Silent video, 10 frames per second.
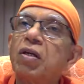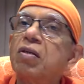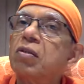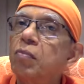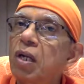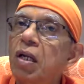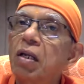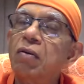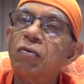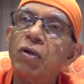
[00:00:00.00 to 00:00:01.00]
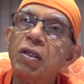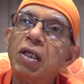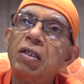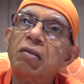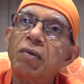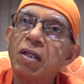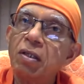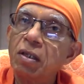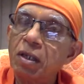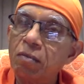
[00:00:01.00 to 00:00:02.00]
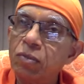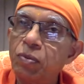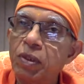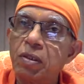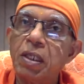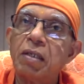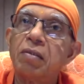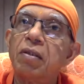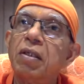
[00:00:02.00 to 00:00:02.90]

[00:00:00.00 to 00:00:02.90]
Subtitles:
Similarly, 1/8 of other comes with that.